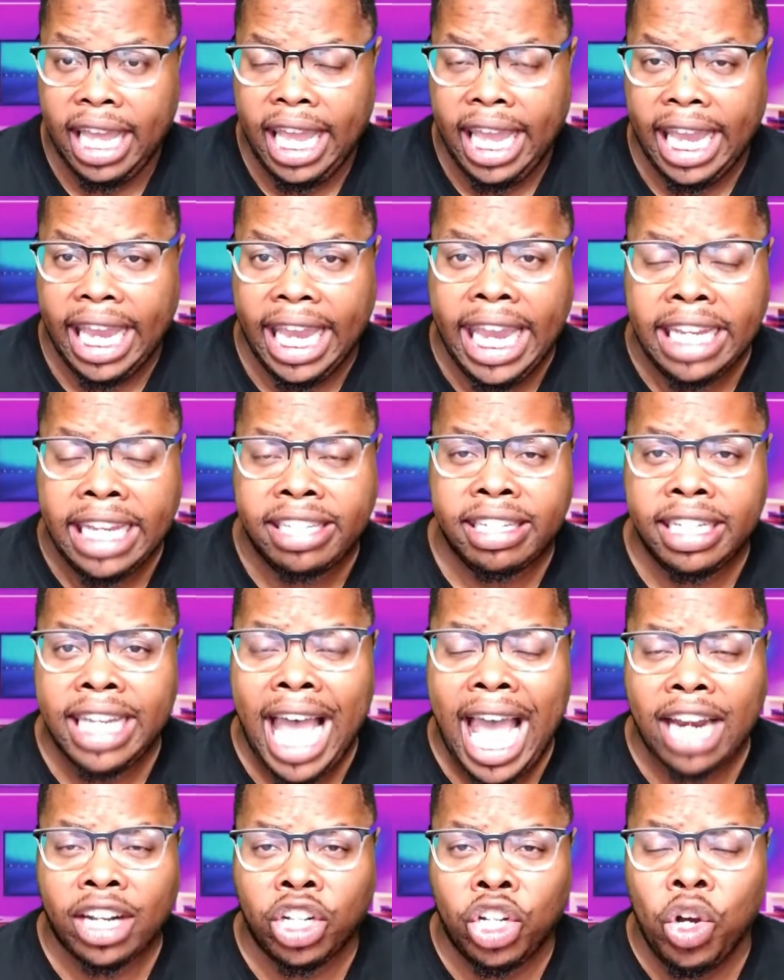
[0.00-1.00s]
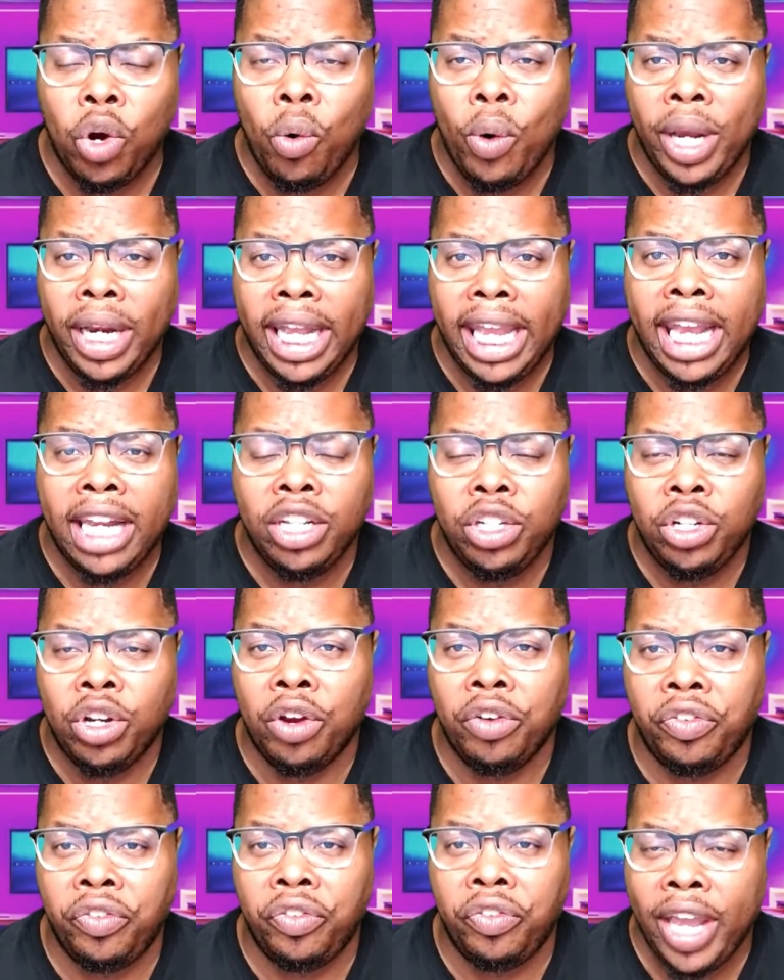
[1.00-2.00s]
it's not going in your
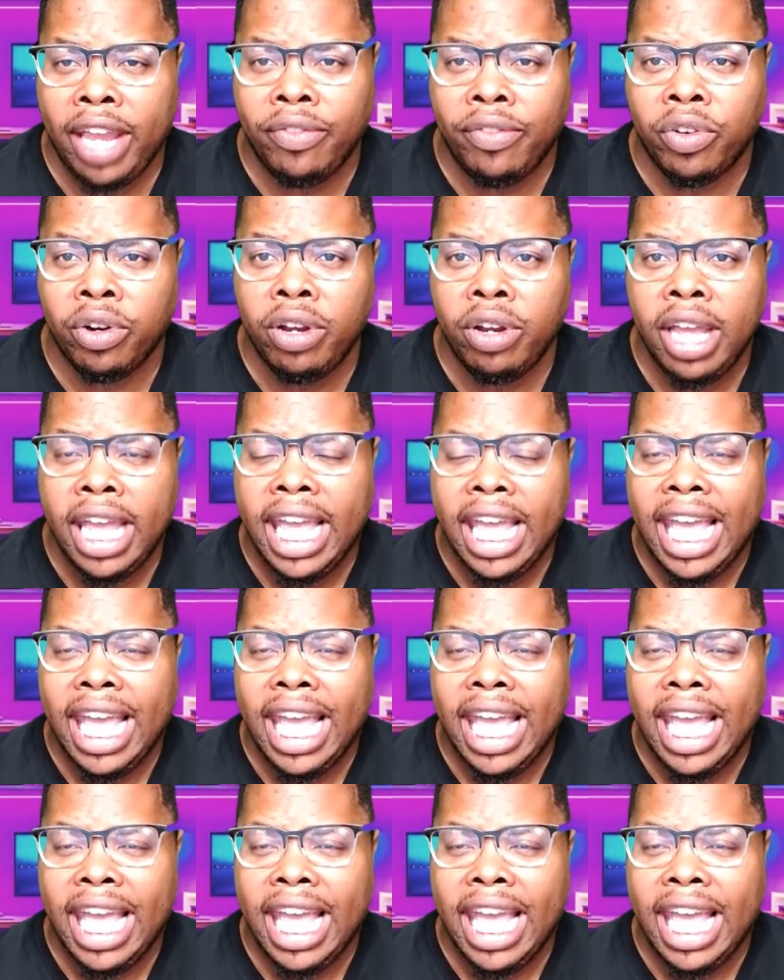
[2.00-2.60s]
favor,